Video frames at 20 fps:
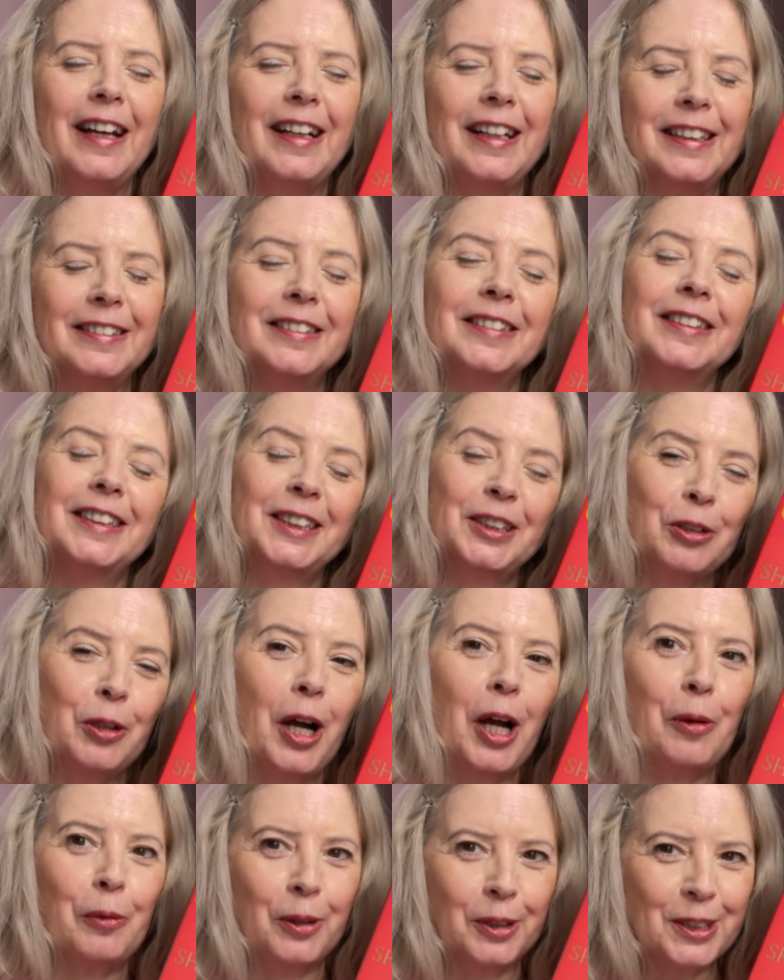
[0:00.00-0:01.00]
And so
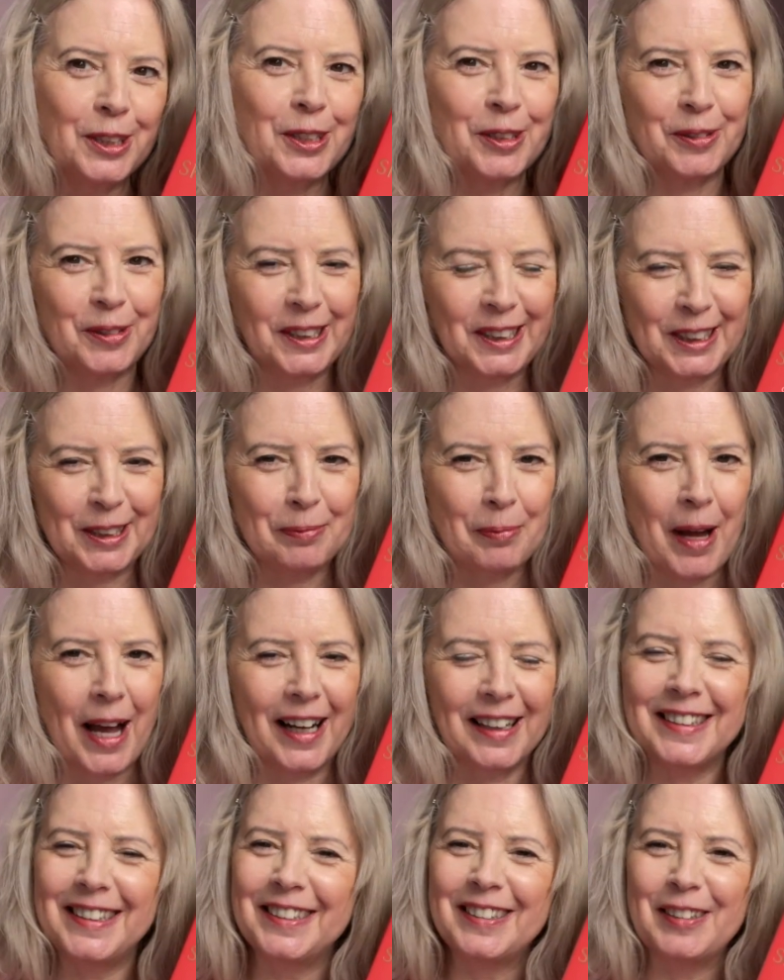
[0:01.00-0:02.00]
I want to
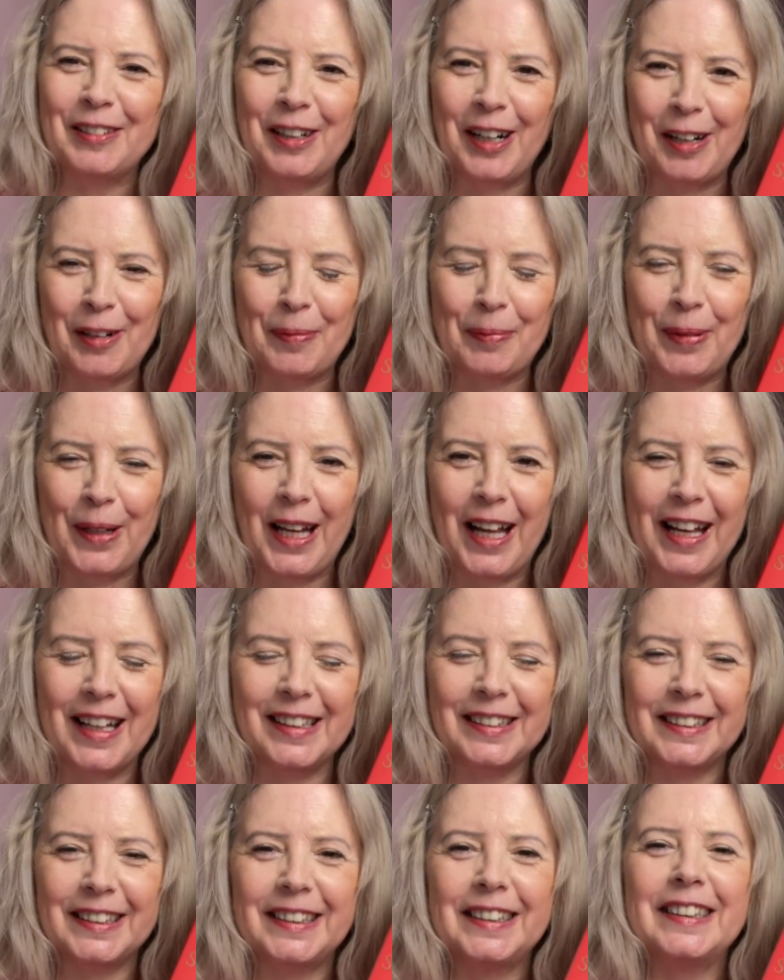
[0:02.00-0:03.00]
respect, our
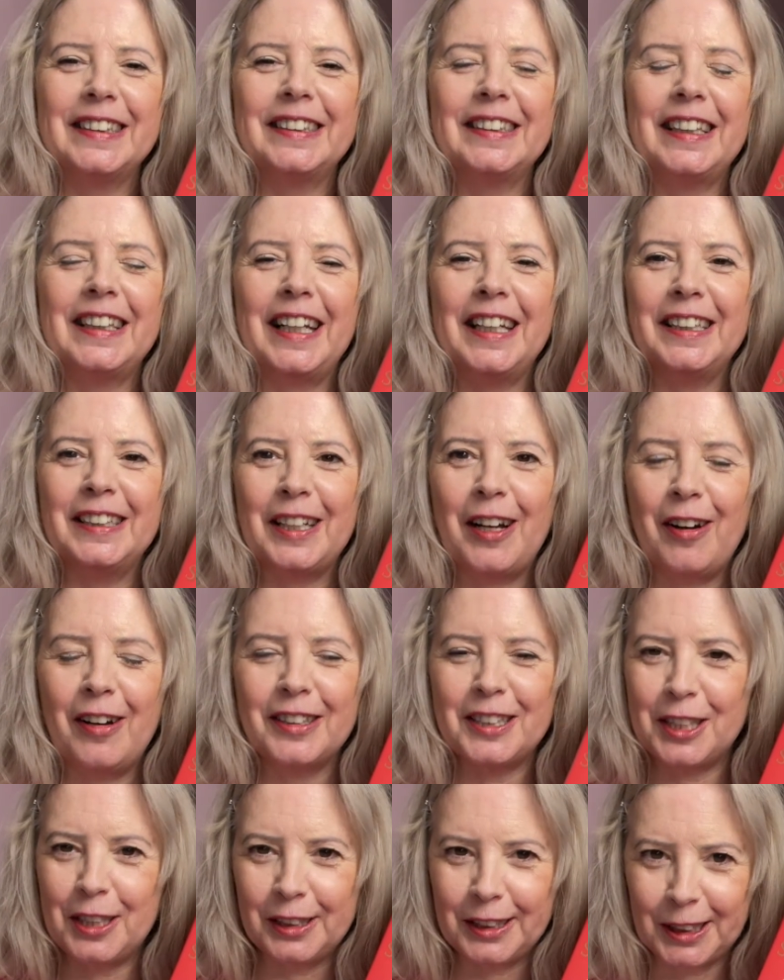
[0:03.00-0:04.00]
plans and
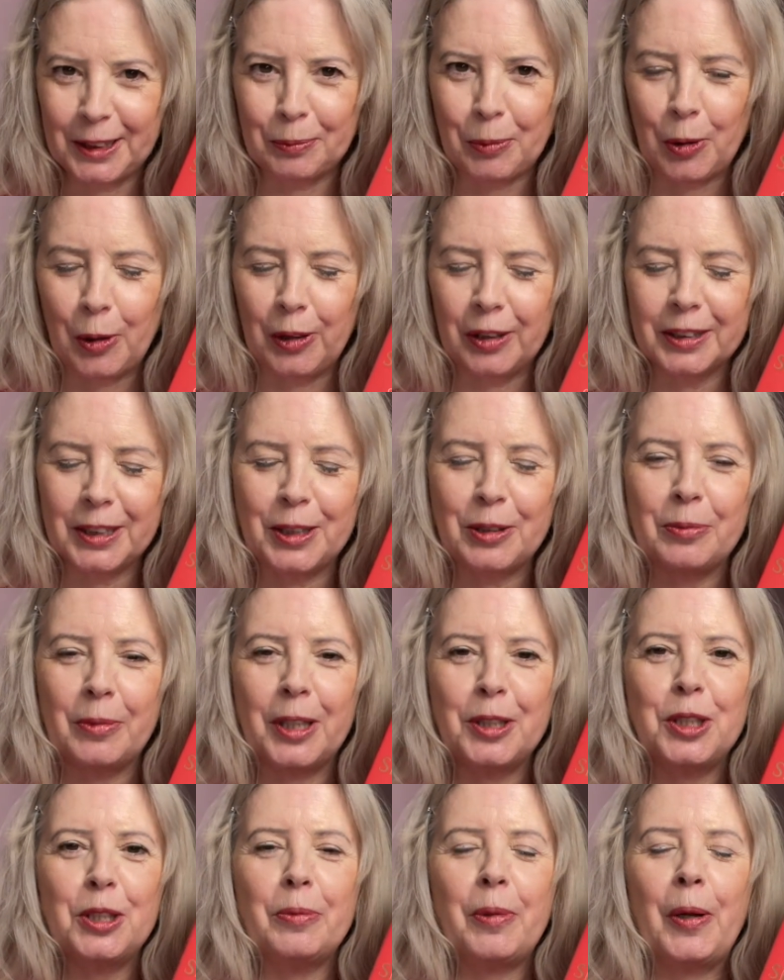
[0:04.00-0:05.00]
not spoil too
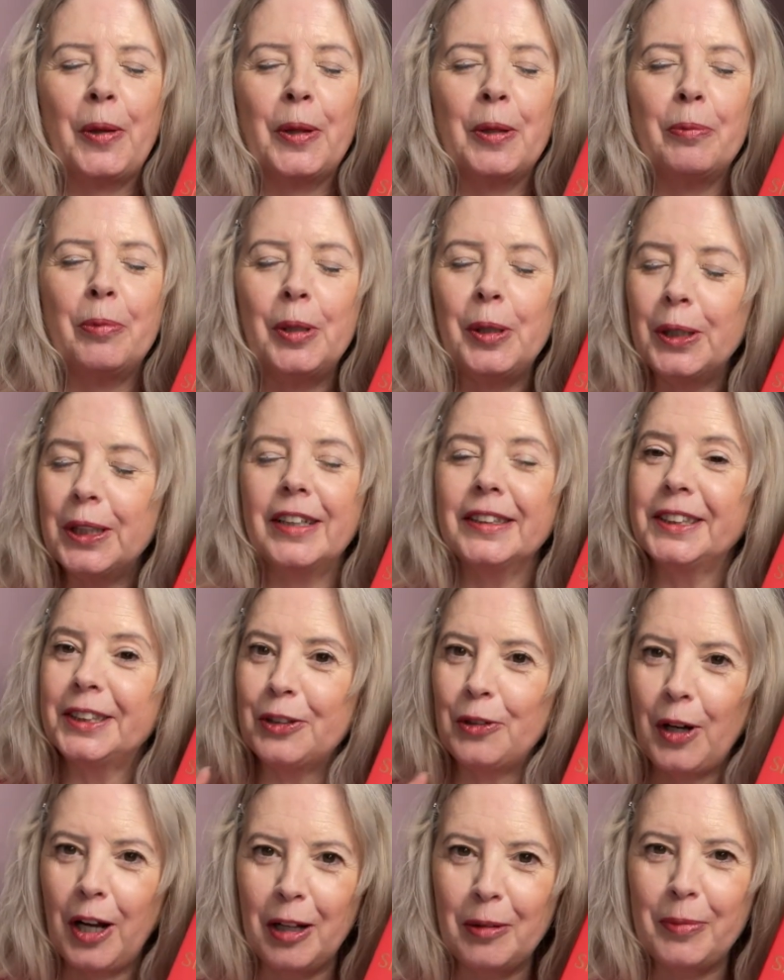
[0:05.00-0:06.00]
much about the book.
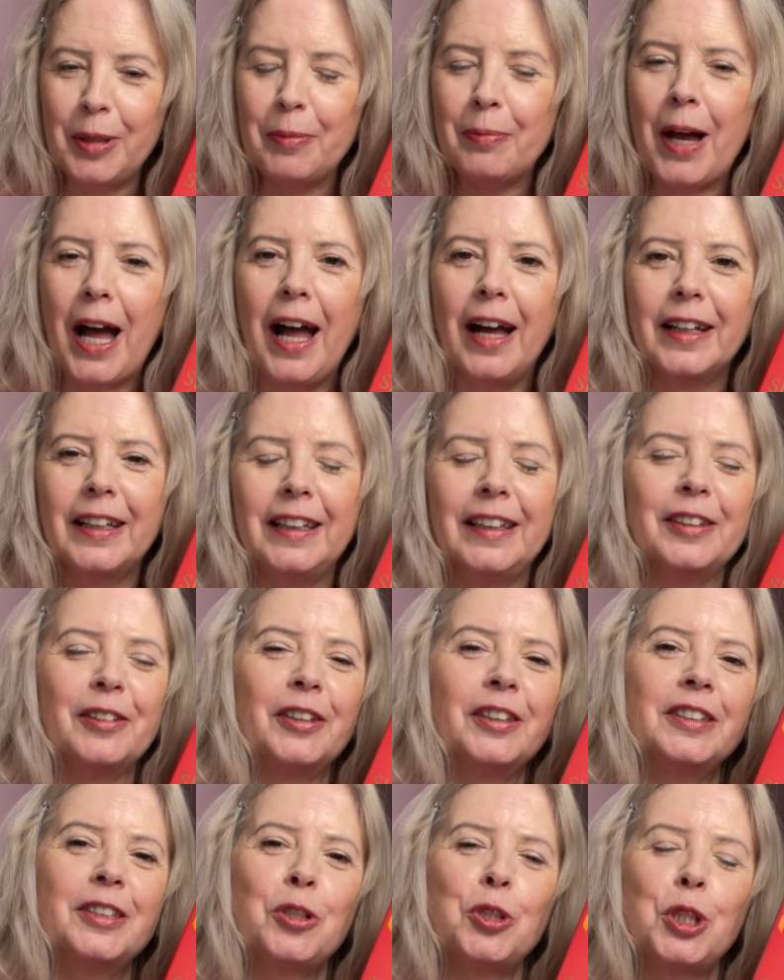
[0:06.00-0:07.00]
So I'll be back here
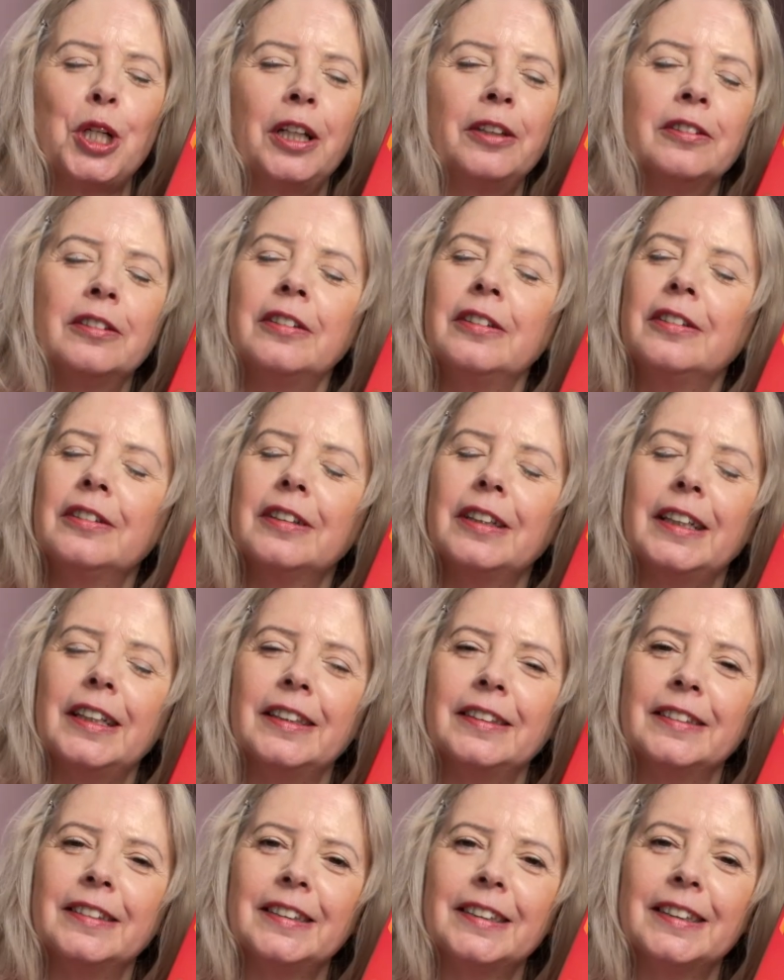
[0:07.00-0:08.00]
on the channel
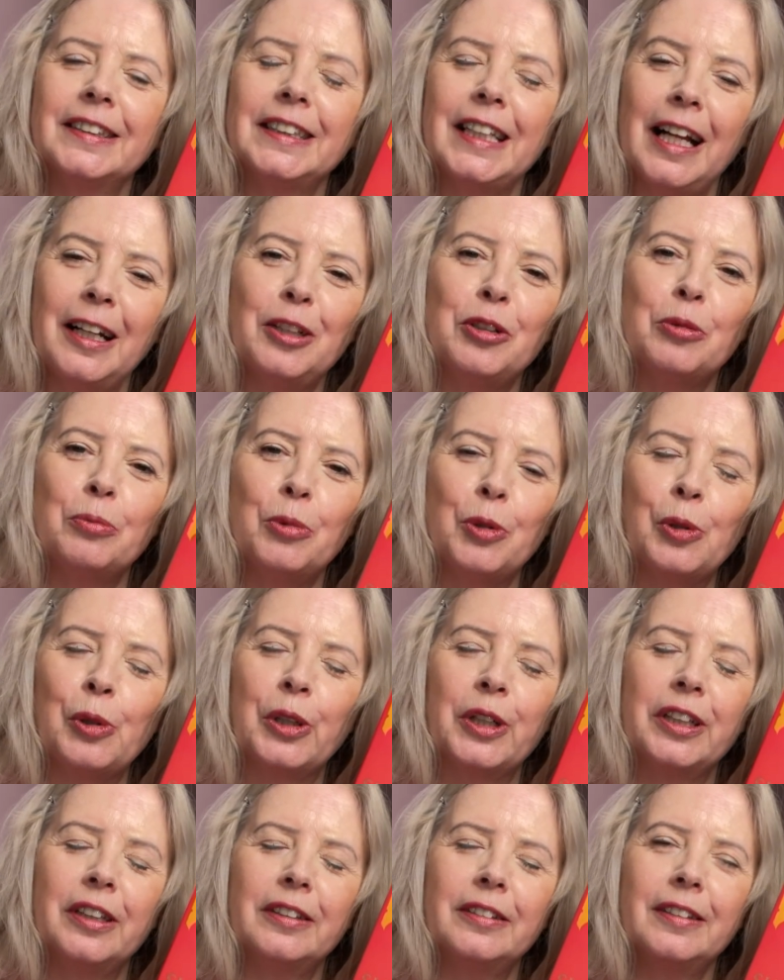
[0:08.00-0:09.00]
and tell you
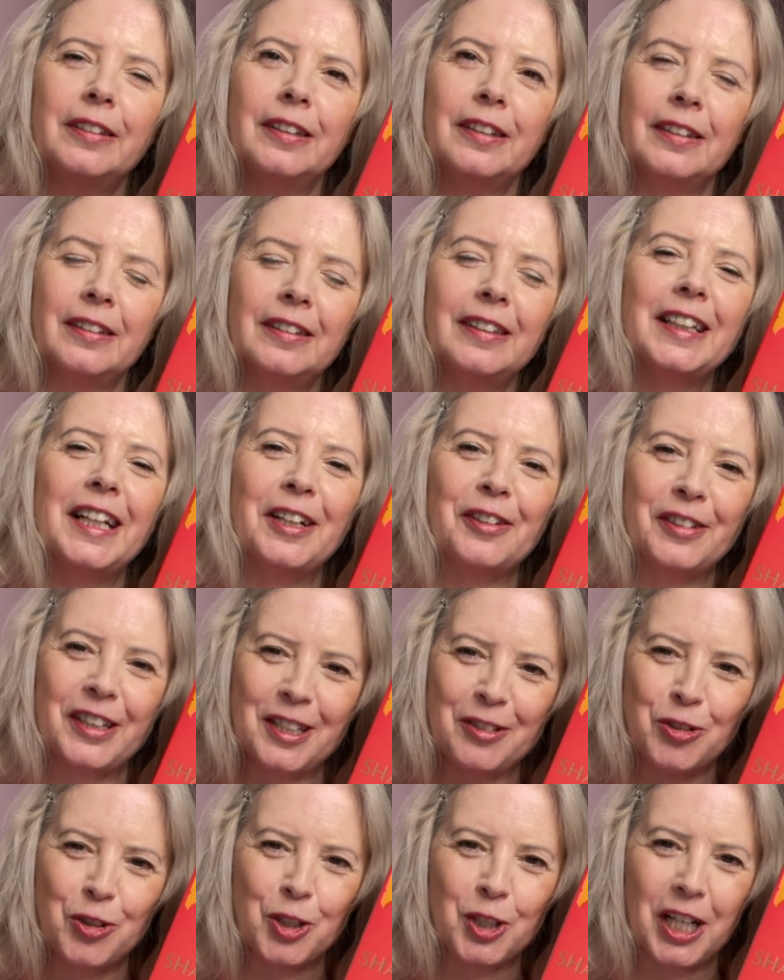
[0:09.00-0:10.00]
more later
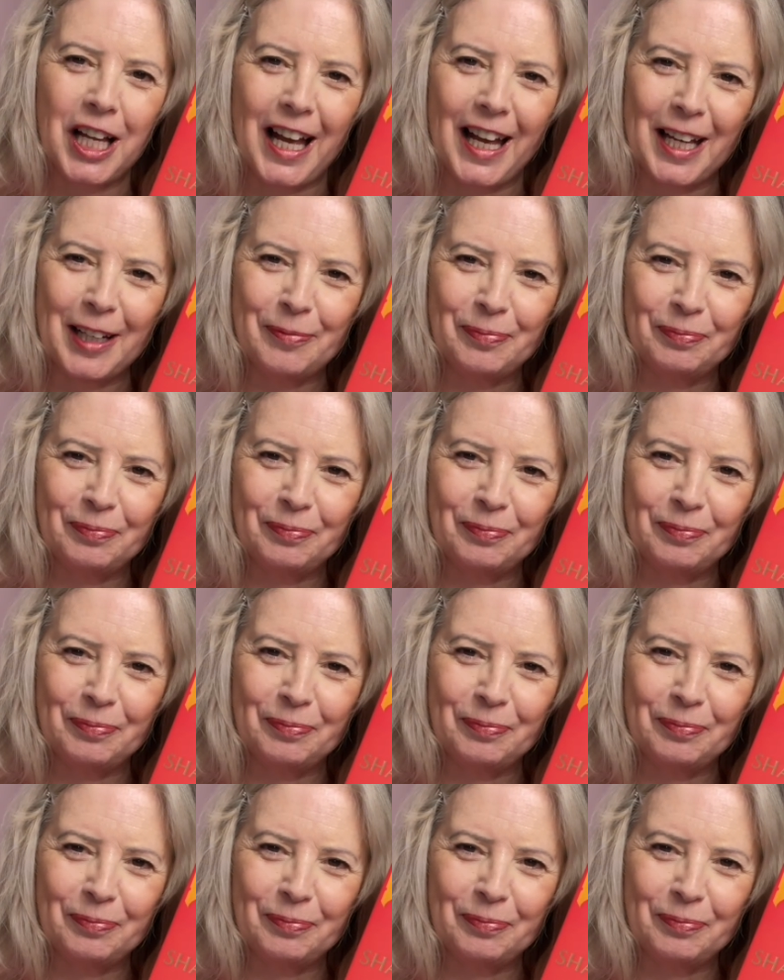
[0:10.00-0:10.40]
in July.